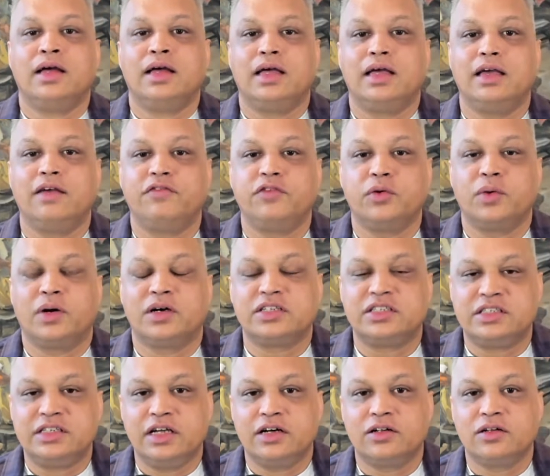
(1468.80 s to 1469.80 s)
if you are
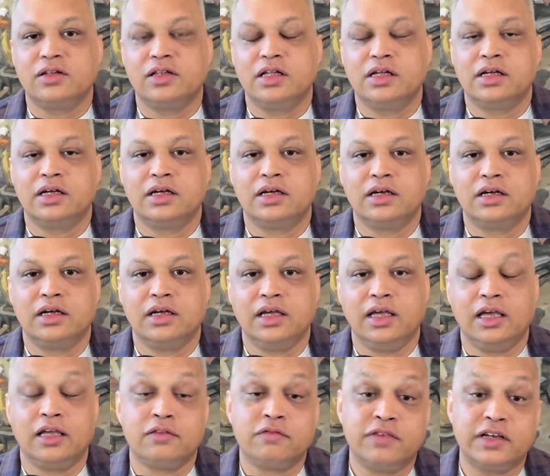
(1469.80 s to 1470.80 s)
still
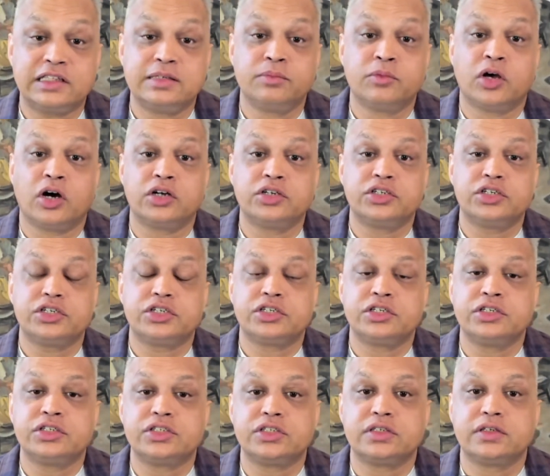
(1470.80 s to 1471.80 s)
in victim
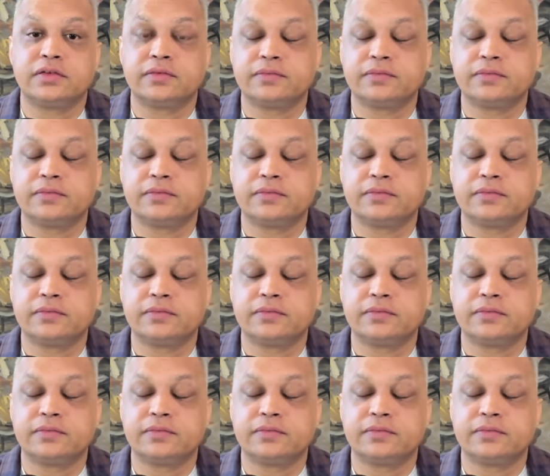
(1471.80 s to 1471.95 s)
consciousness,